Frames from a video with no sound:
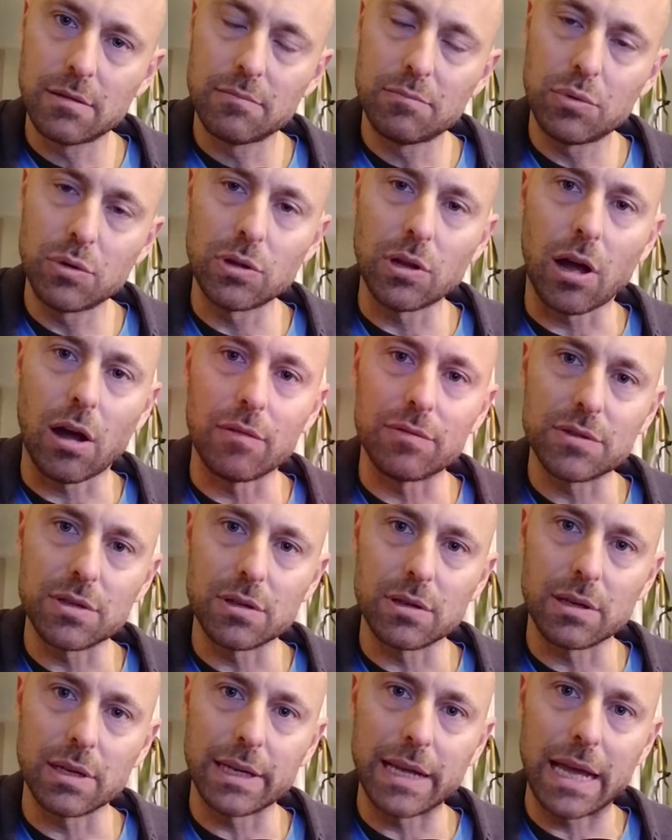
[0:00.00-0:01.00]
pull-offs,
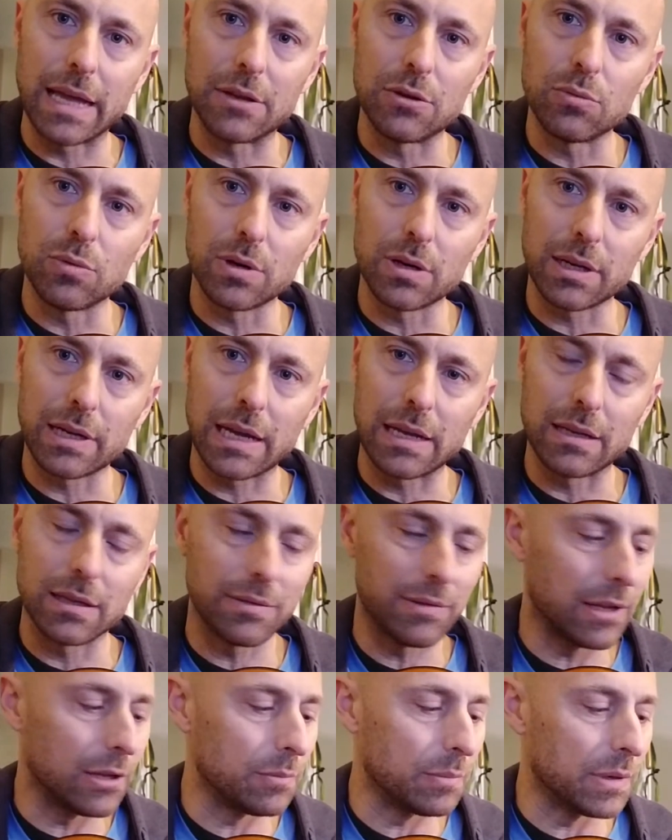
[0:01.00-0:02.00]
and again, you want to kind of
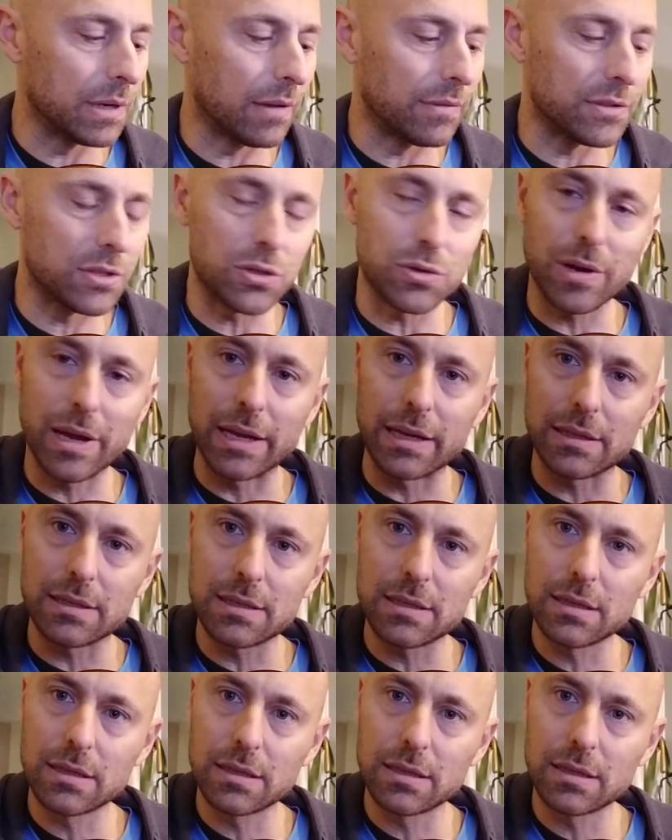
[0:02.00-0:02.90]
develop enough strengths